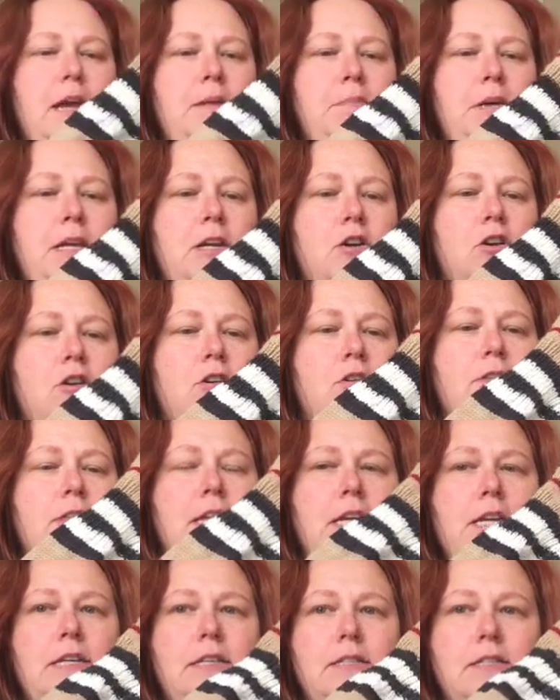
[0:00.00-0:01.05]
I made her
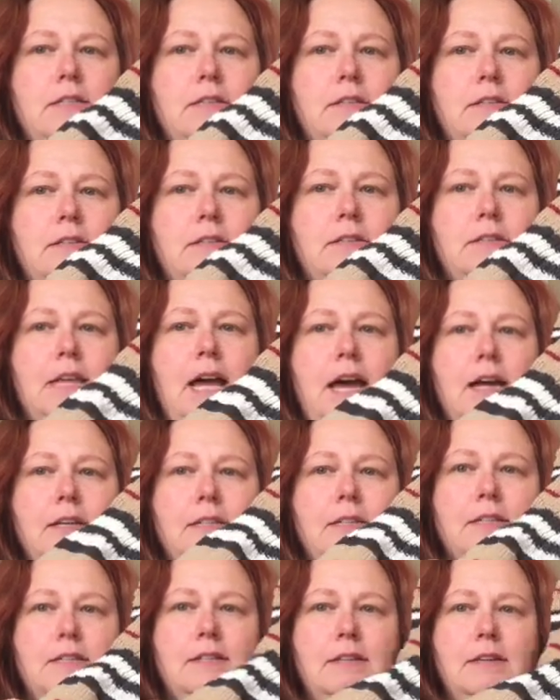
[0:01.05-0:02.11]
these
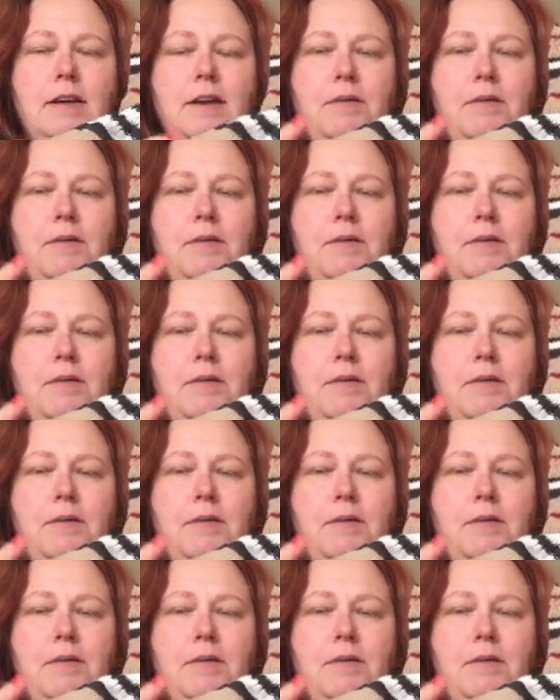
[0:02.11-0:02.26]
socks,